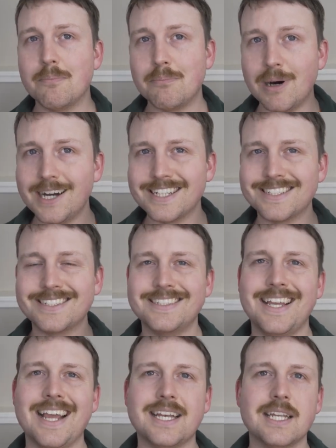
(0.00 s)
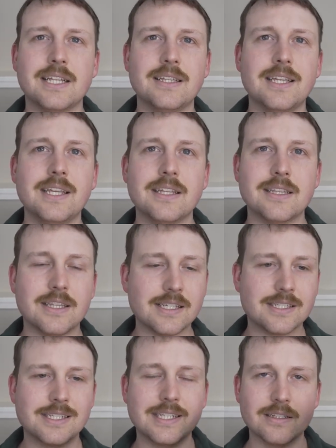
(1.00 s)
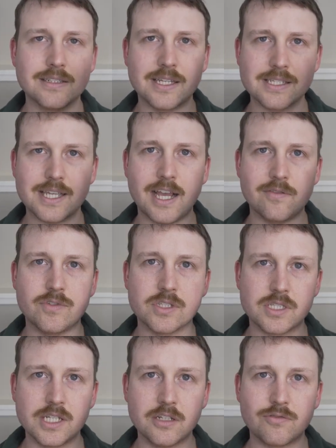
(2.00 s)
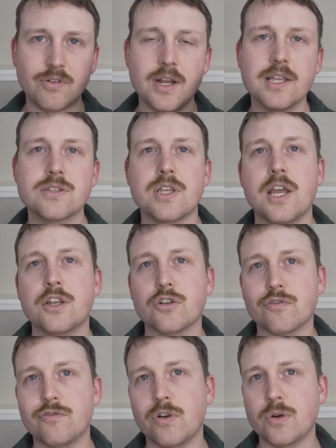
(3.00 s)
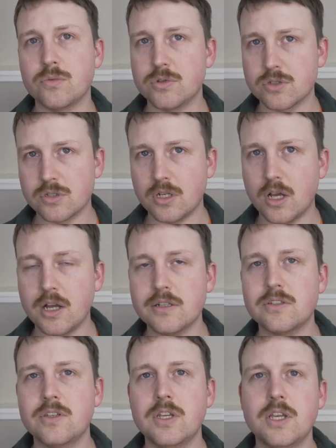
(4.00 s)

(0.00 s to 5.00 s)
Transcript: but technically this still does have the seed phrase and your phone does not,